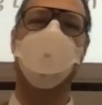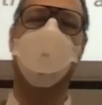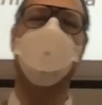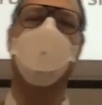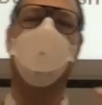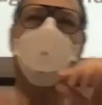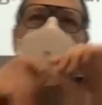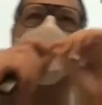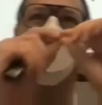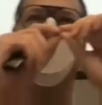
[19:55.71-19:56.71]
So I
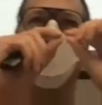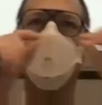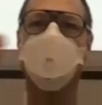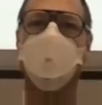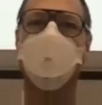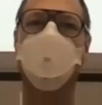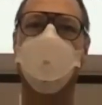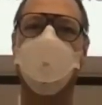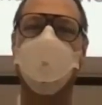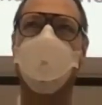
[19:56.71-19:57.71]
only get a very thin
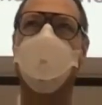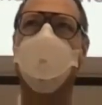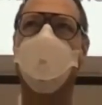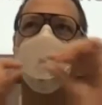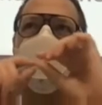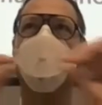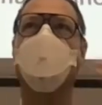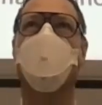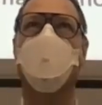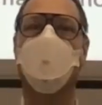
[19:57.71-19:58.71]
layer, so
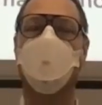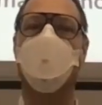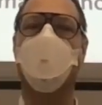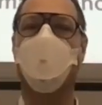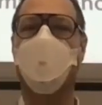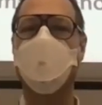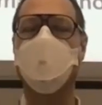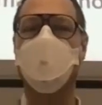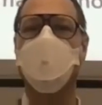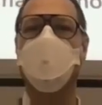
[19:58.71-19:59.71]
more contrast.